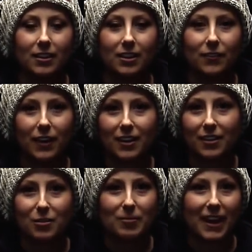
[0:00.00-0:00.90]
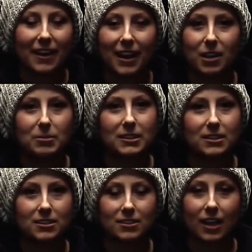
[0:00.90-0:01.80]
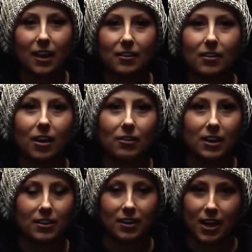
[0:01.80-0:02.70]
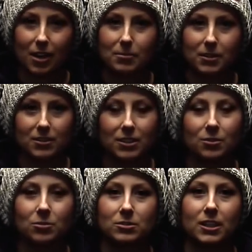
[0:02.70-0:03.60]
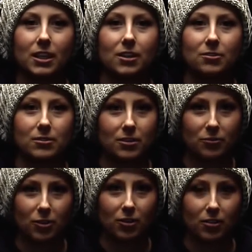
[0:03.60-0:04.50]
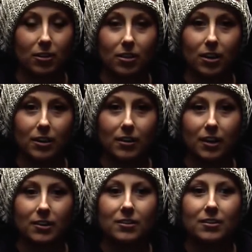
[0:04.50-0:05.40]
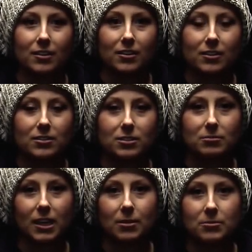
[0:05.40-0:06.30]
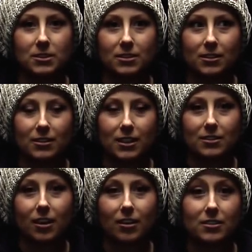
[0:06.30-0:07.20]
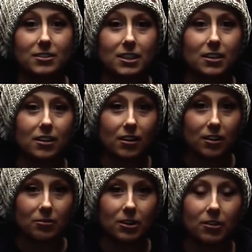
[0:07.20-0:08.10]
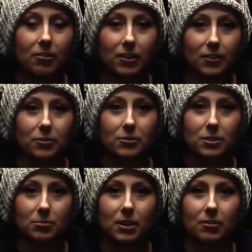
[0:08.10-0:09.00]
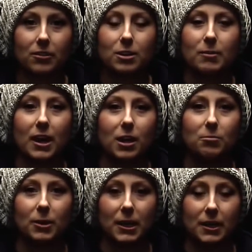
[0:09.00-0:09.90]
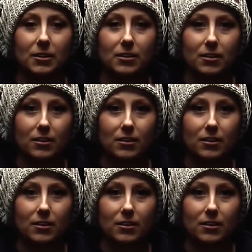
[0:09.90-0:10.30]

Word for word: if anything bad happens, it's God allowing it to happen because he knows he can use it for the good. And sometimes it's hard to see the good when you're going through something really bad, but